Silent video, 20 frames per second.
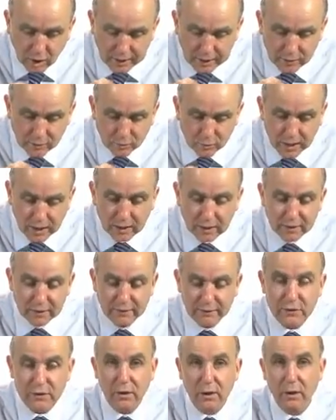in
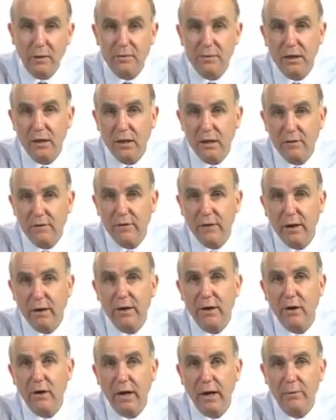relative terms,
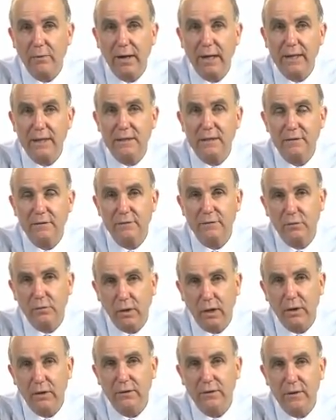very high rates of
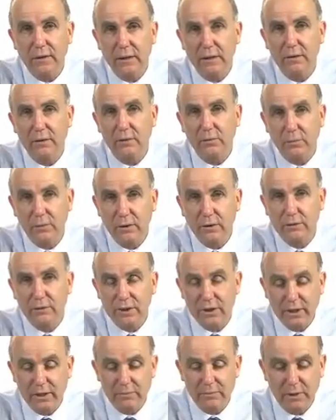growth in real
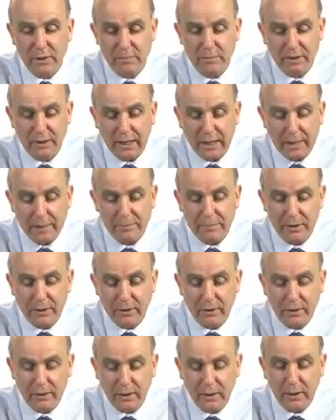GDP per
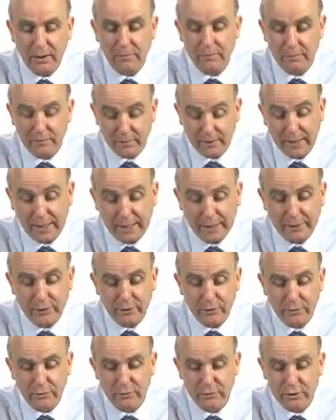capita
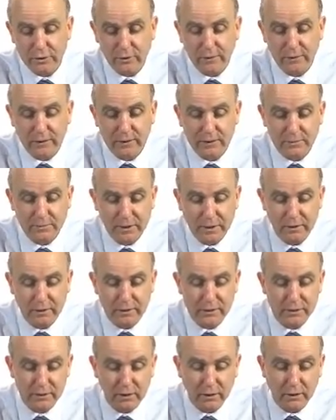annual during this
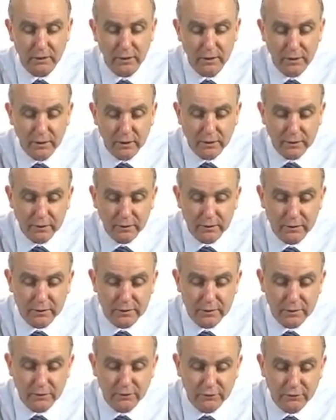period. So you can
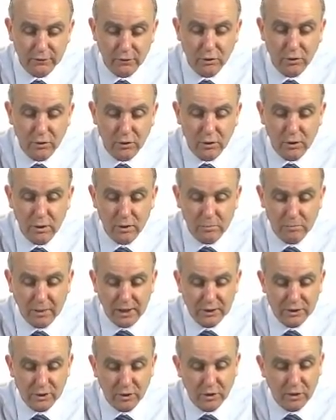see 4
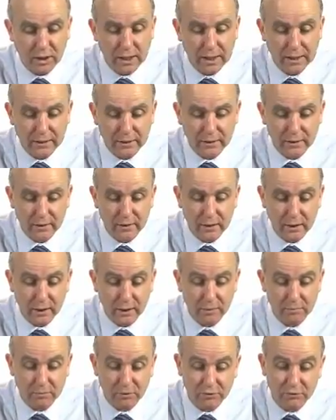much higher than
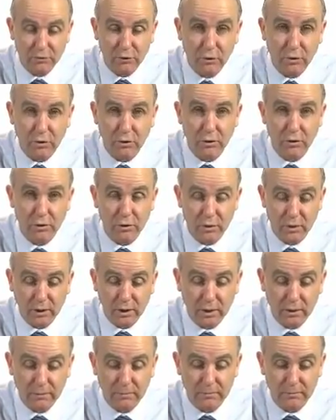before
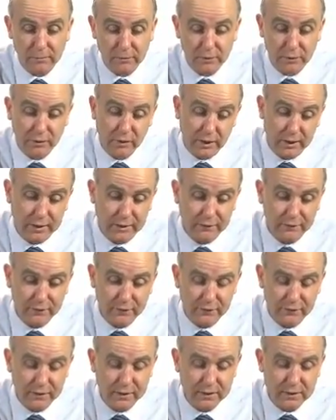the
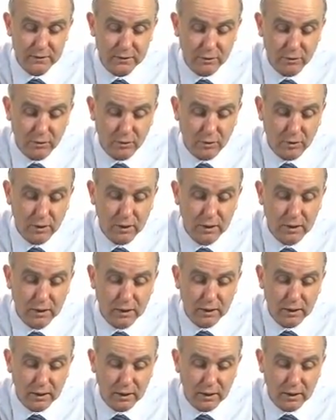1950s, or